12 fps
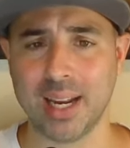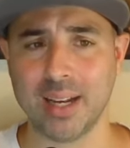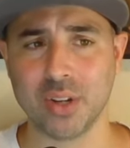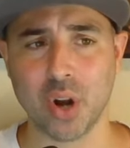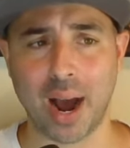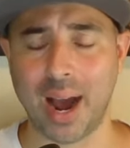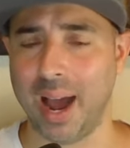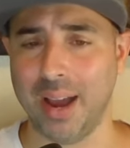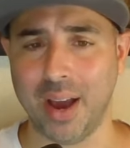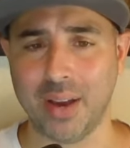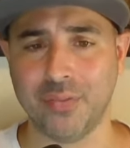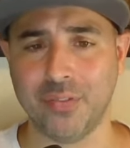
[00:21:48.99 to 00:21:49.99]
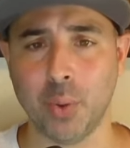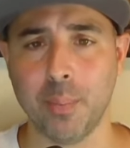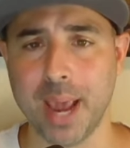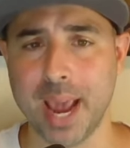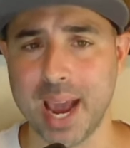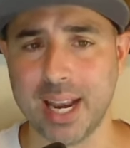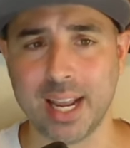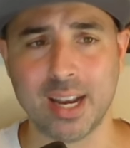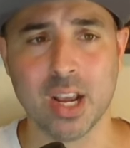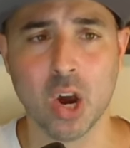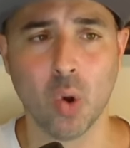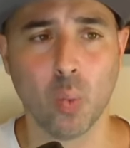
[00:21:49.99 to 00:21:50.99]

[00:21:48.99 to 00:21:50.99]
And, you know, I feel bad. And